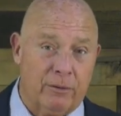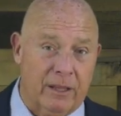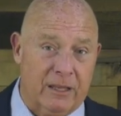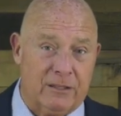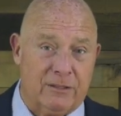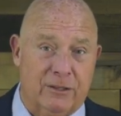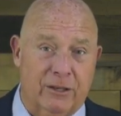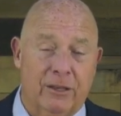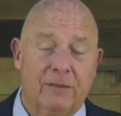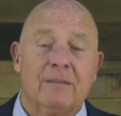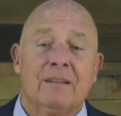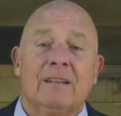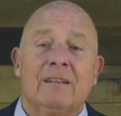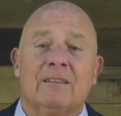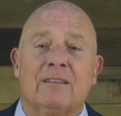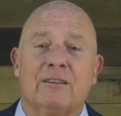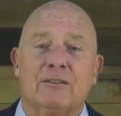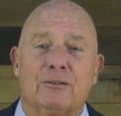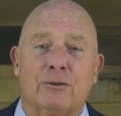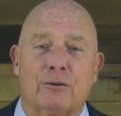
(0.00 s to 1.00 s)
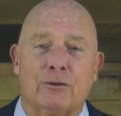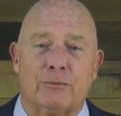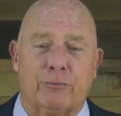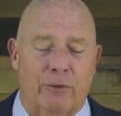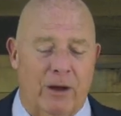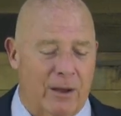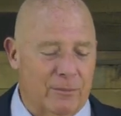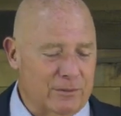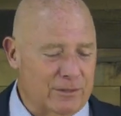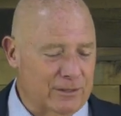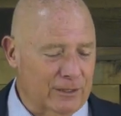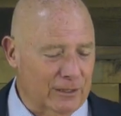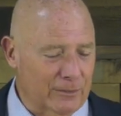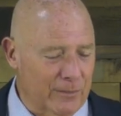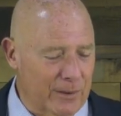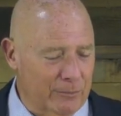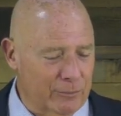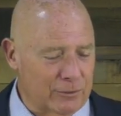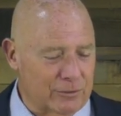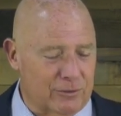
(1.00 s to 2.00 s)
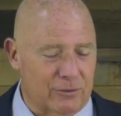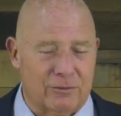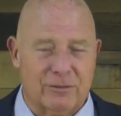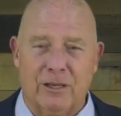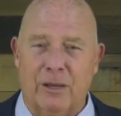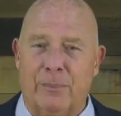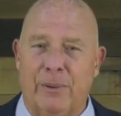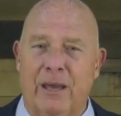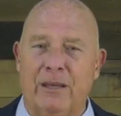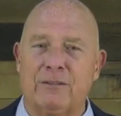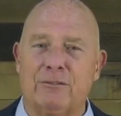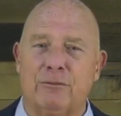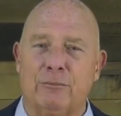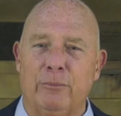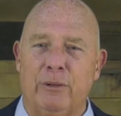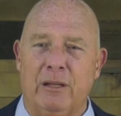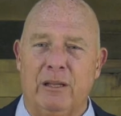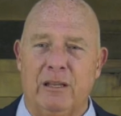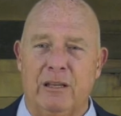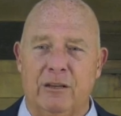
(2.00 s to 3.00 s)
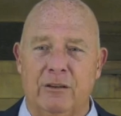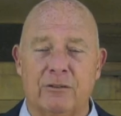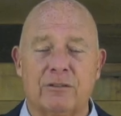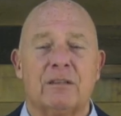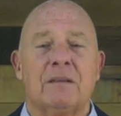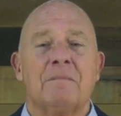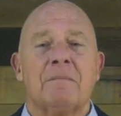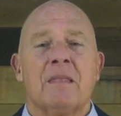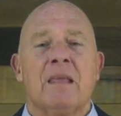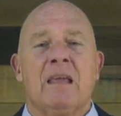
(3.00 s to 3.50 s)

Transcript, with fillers: That's a, a church where I'm still a member, church I pastored many years.